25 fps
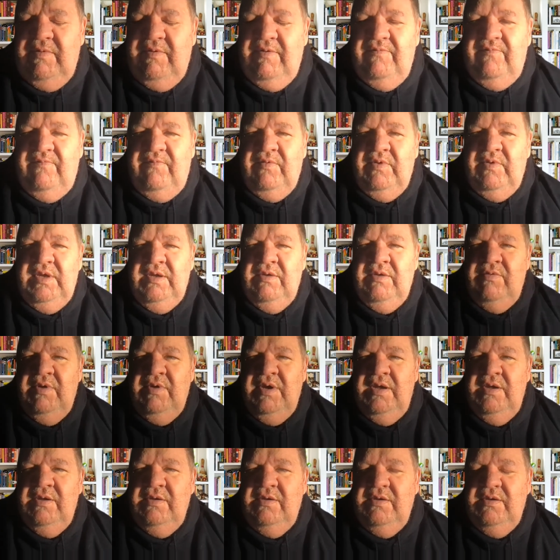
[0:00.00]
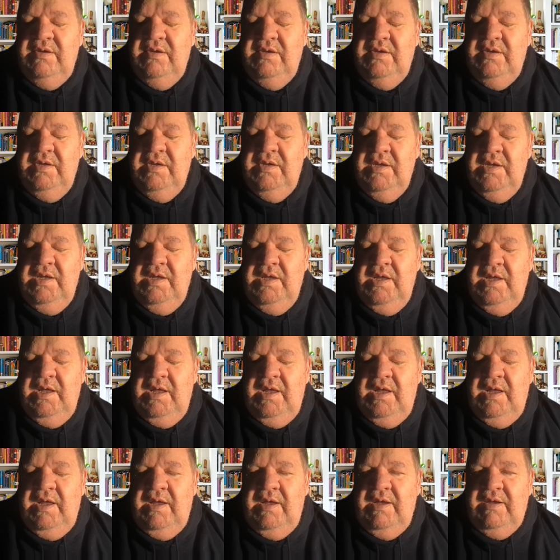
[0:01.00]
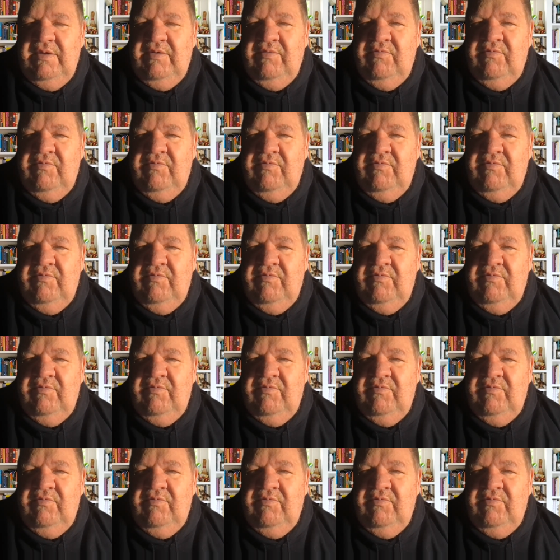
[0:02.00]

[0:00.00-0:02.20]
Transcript: for your own uh,